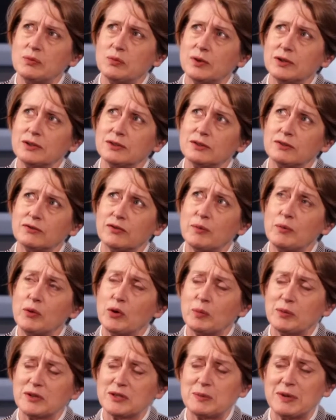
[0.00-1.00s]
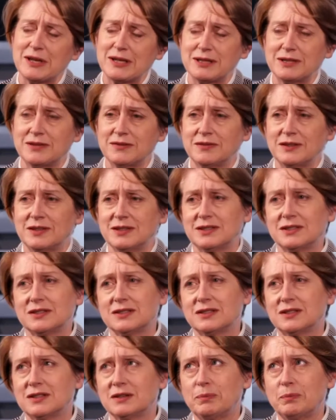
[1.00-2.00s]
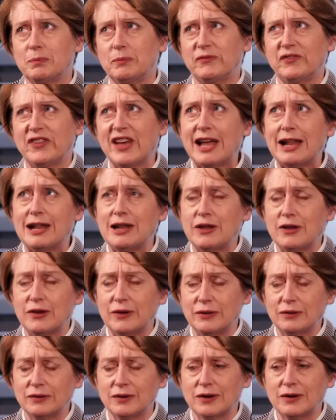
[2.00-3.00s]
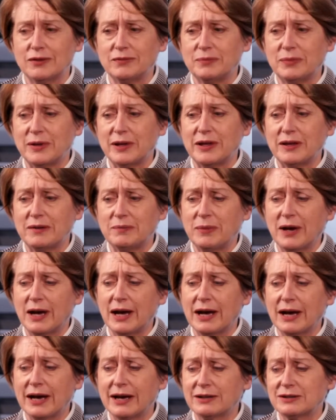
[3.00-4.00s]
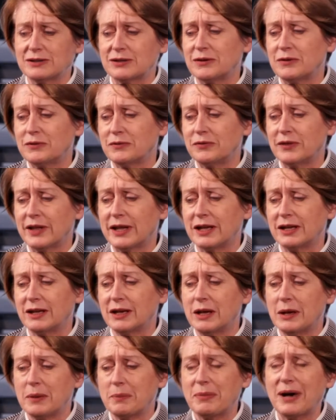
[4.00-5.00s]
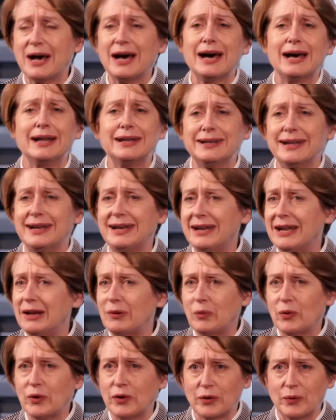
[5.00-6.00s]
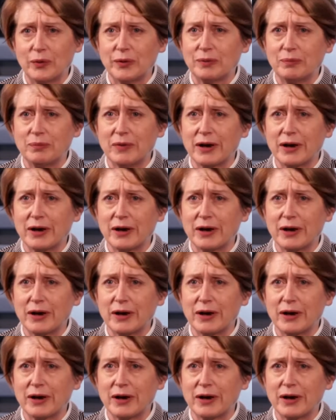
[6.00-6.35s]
What, from your perspective, is the value of being part of that partner network with